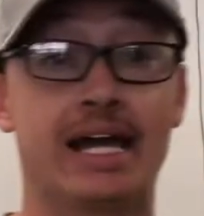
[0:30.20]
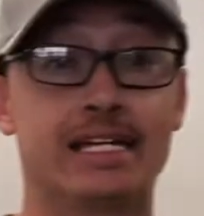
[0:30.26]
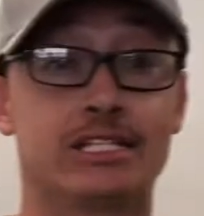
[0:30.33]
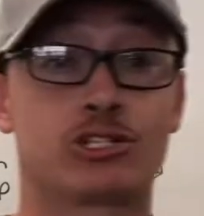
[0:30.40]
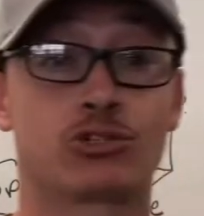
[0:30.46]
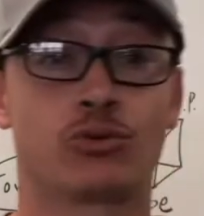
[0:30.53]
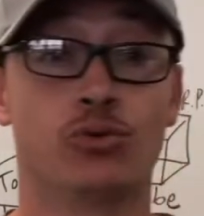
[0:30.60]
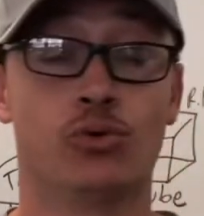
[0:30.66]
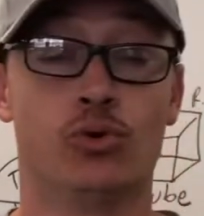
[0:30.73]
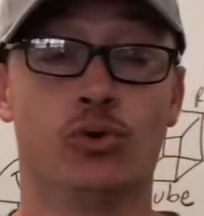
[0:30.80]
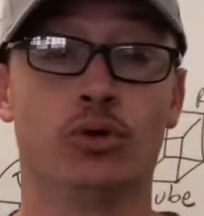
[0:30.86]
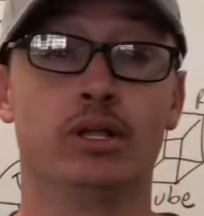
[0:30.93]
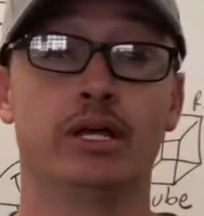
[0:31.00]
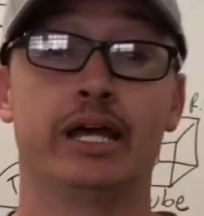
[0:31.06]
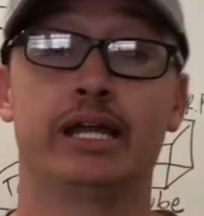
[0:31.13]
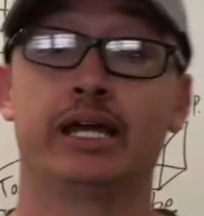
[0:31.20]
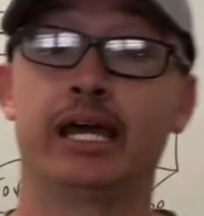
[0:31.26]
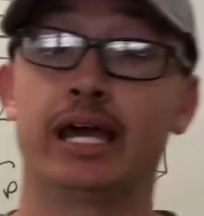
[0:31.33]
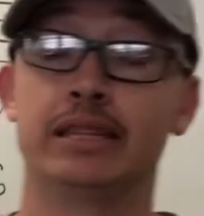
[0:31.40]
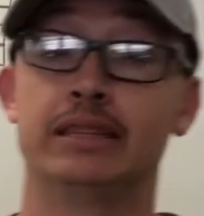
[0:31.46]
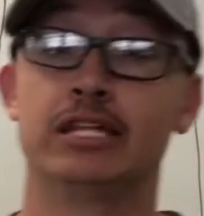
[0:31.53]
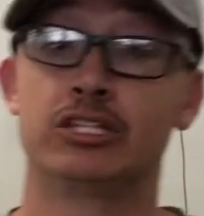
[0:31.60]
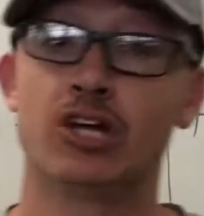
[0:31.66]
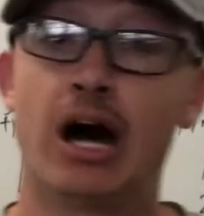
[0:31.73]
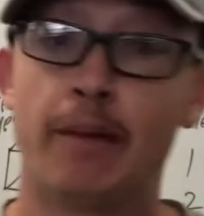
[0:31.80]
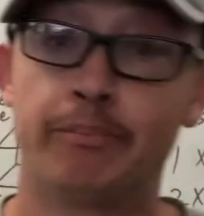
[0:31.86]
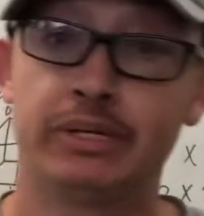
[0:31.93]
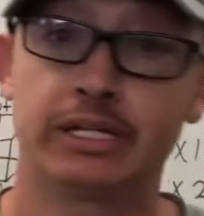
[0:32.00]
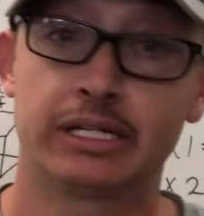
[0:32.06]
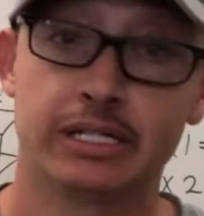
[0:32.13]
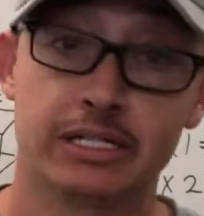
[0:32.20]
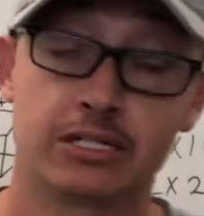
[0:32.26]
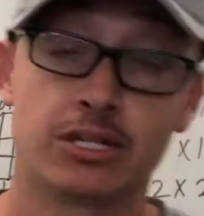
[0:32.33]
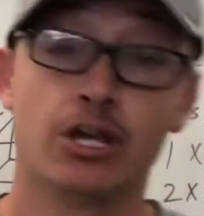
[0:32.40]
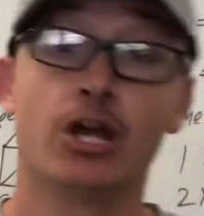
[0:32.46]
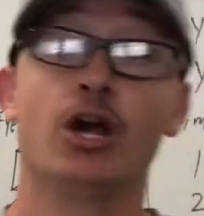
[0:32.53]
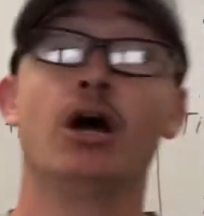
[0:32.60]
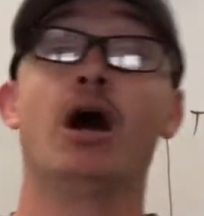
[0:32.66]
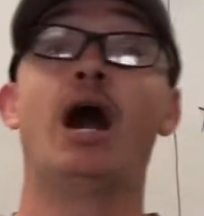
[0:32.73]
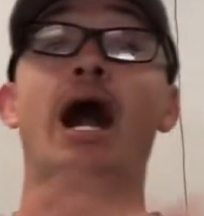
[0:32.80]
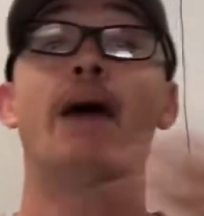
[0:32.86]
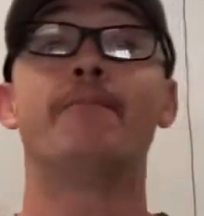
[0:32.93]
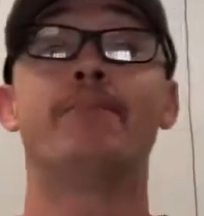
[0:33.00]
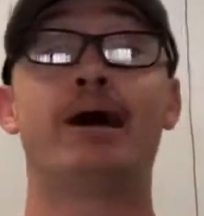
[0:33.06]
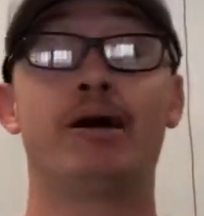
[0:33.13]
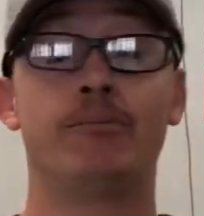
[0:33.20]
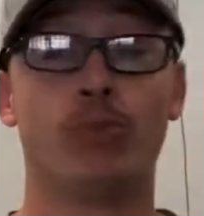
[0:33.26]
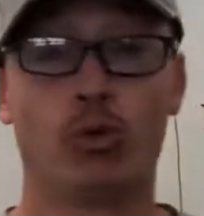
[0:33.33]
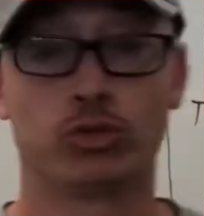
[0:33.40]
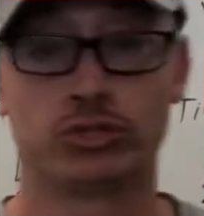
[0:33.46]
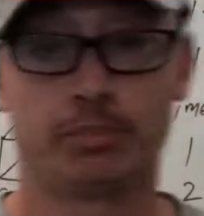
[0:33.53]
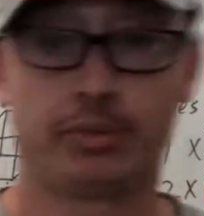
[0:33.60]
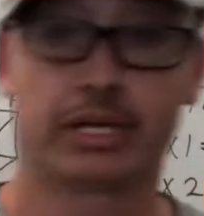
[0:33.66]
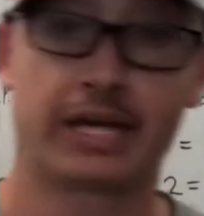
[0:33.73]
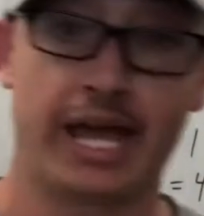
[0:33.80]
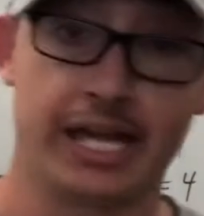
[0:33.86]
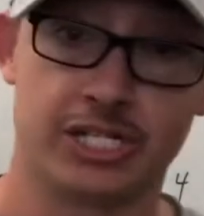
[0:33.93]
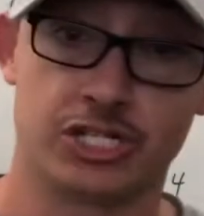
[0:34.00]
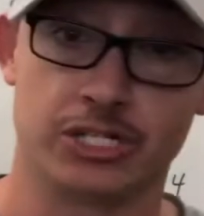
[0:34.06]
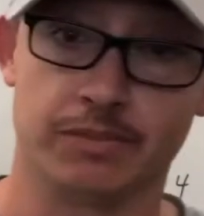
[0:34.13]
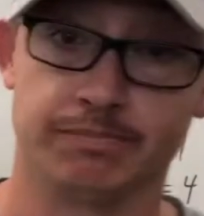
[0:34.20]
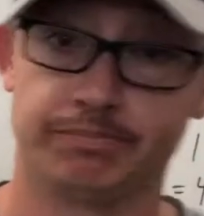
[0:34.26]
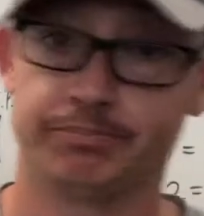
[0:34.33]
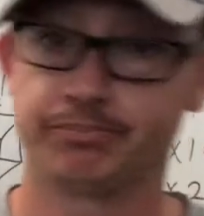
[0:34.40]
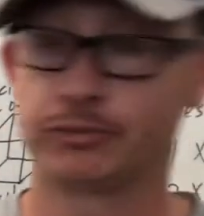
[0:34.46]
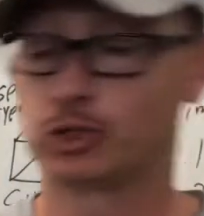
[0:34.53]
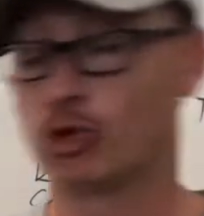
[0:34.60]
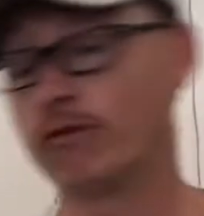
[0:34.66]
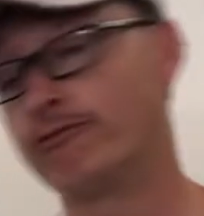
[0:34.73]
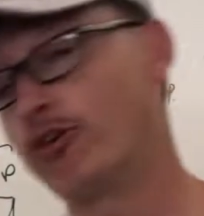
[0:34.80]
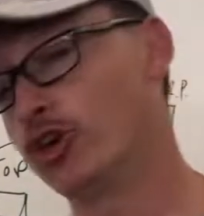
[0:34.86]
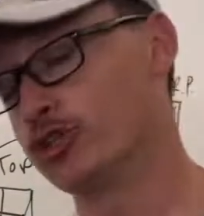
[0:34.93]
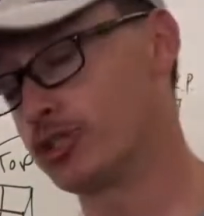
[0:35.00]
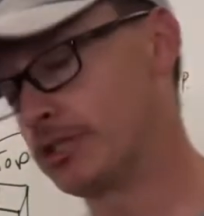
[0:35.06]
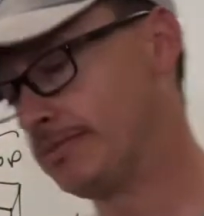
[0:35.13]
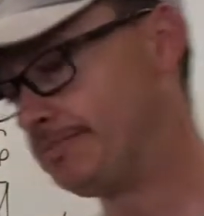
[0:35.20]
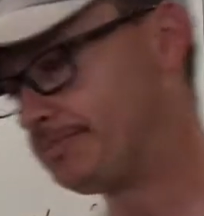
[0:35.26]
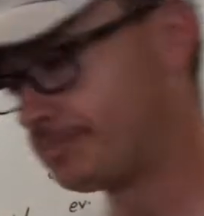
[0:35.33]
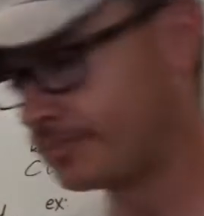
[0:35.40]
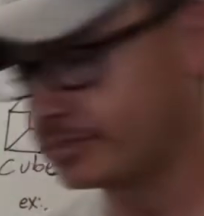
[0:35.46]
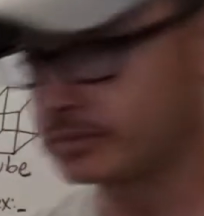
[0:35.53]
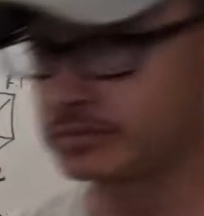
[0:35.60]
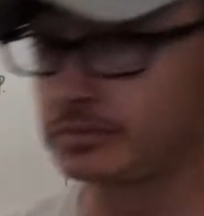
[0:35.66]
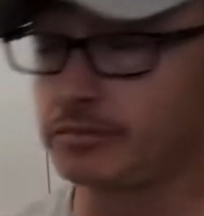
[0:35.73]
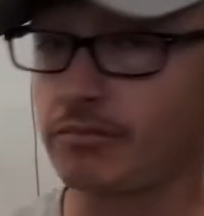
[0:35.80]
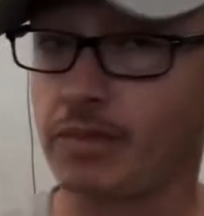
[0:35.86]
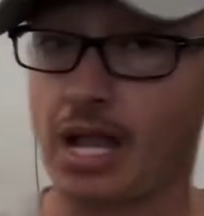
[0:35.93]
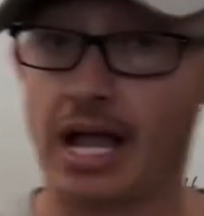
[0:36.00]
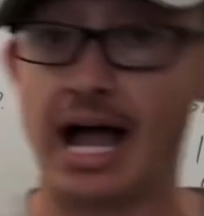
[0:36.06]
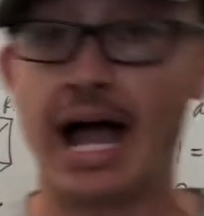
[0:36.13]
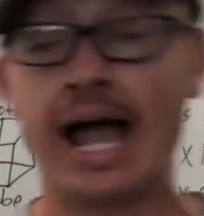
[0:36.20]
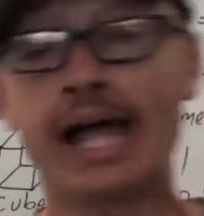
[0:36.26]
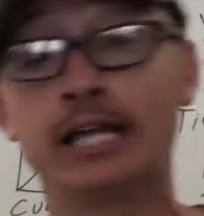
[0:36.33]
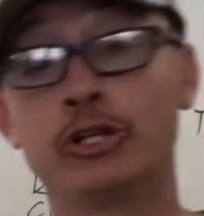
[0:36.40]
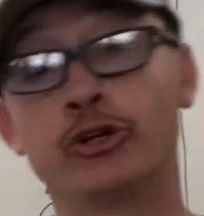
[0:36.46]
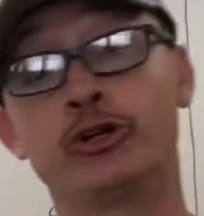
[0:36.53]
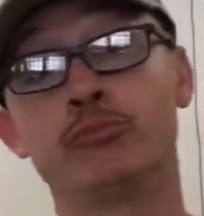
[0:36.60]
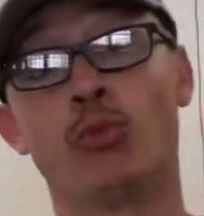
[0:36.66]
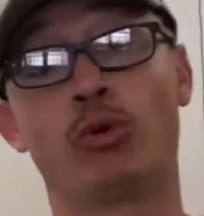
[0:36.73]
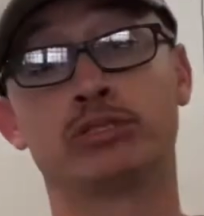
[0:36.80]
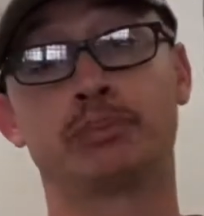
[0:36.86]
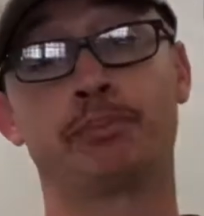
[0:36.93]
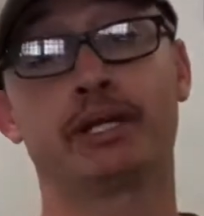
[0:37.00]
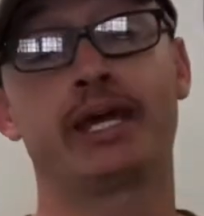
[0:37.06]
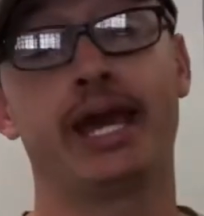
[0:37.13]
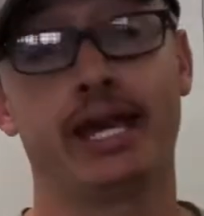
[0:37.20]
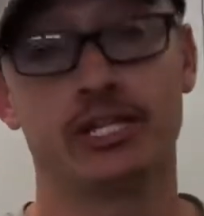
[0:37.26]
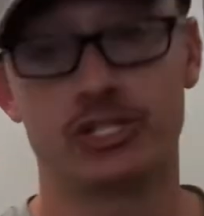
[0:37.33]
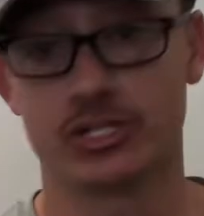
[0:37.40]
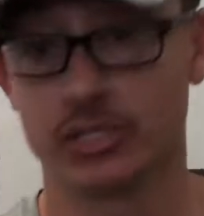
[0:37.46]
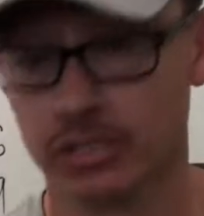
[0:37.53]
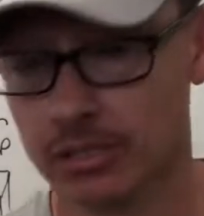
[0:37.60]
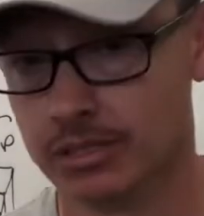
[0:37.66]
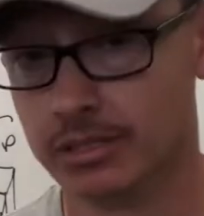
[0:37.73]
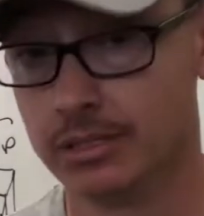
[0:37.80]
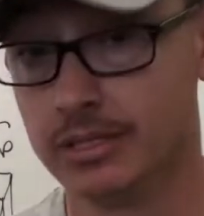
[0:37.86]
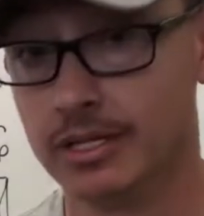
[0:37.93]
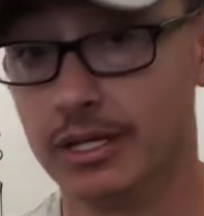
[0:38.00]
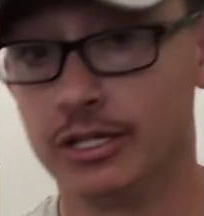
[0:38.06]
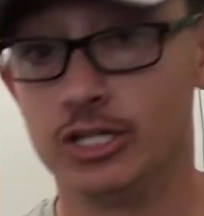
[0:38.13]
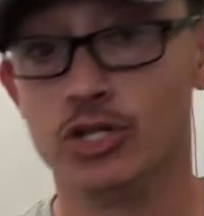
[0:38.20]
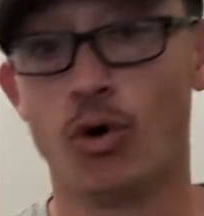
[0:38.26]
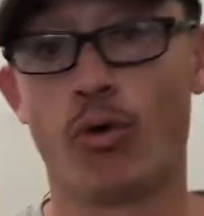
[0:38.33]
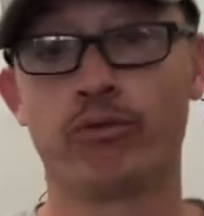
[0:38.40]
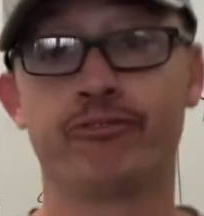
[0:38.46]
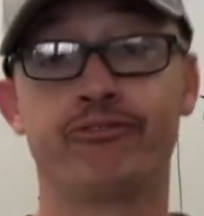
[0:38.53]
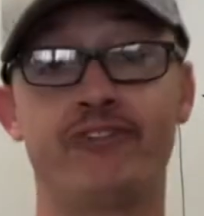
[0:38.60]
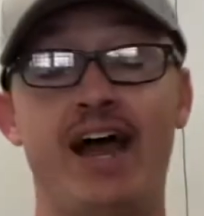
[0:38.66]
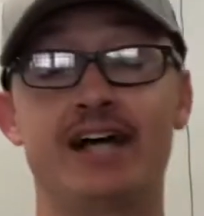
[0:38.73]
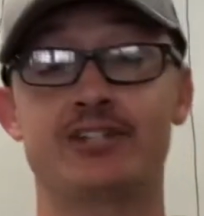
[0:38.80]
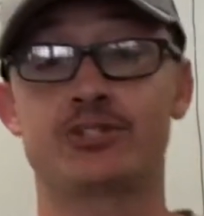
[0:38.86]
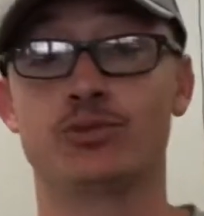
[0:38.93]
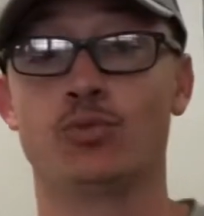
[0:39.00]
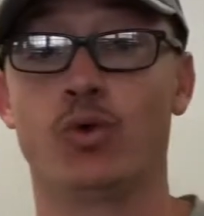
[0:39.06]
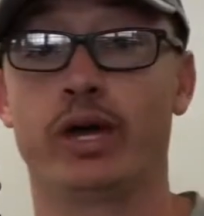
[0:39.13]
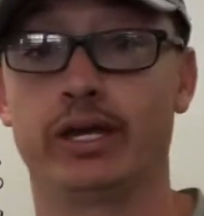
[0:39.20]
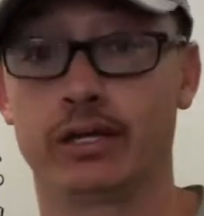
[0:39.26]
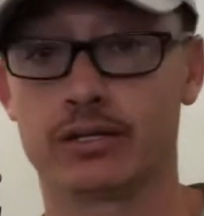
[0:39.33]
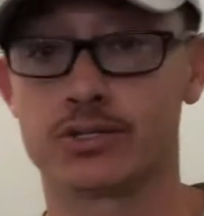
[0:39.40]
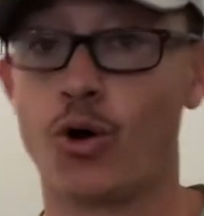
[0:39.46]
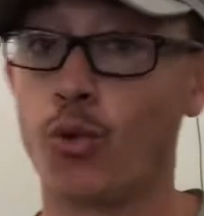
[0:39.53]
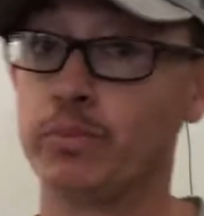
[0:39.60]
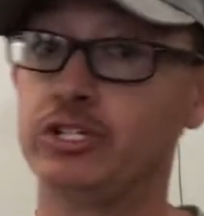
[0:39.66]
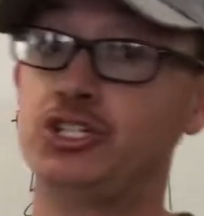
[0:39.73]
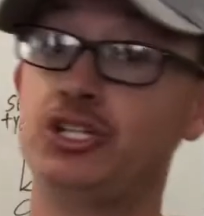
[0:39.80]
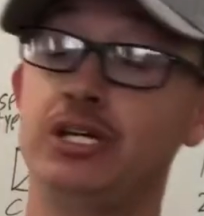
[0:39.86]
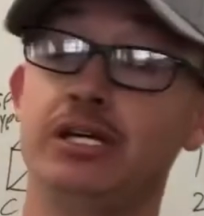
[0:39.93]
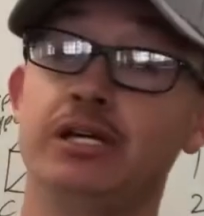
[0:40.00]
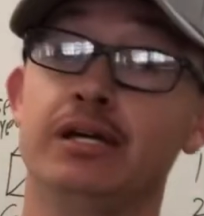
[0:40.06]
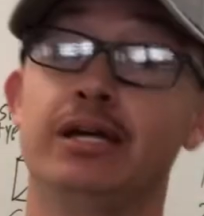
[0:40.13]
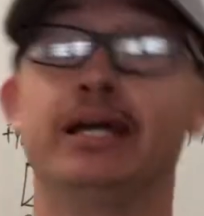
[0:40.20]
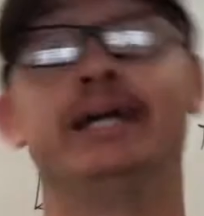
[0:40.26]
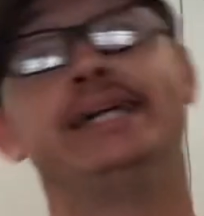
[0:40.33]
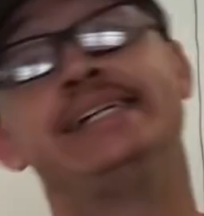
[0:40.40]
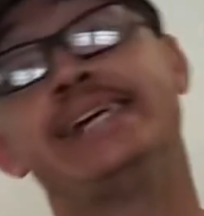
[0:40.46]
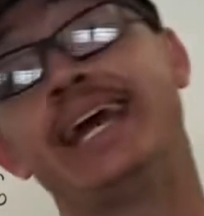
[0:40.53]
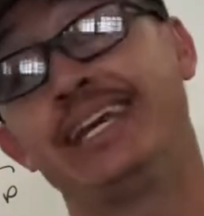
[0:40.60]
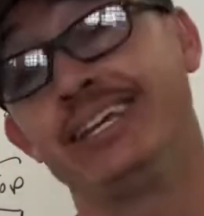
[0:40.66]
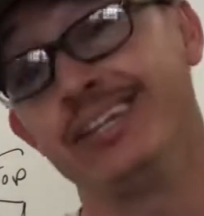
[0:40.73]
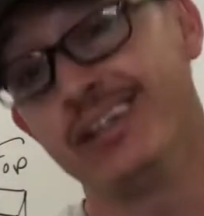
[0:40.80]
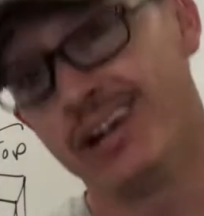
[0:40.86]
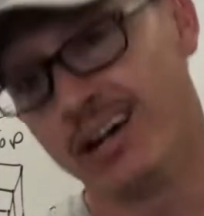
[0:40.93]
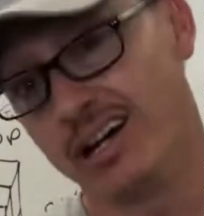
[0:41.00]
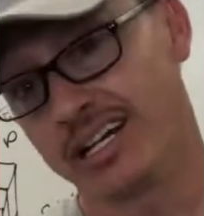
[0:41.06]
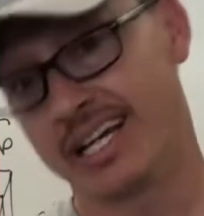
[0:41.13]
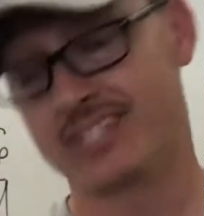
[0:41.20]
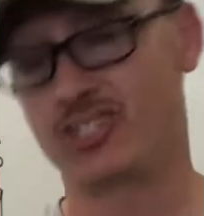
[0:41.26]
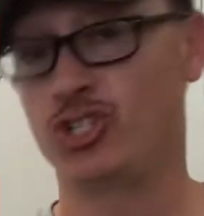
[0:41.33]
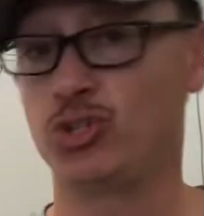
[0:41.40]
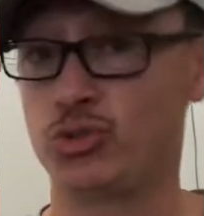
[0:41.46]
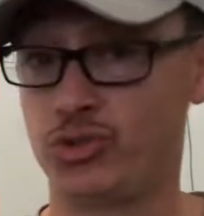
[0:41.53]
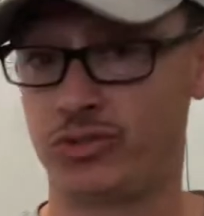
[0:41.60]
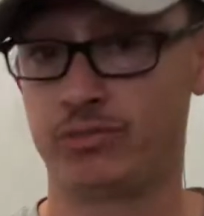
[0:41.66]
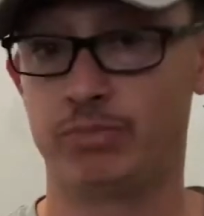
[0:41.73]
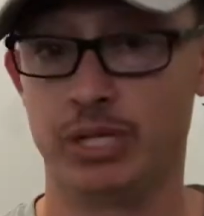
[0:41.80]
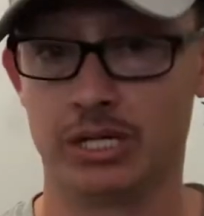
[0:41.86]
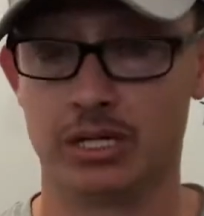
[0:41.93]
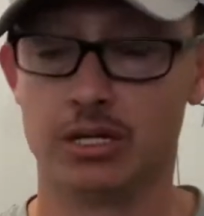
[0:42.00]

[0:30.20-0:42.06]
school. And again, the topic is about multiplication. So first, I learned multiplication the old-fashioned way, because Homie G, he ain't young as he used to be.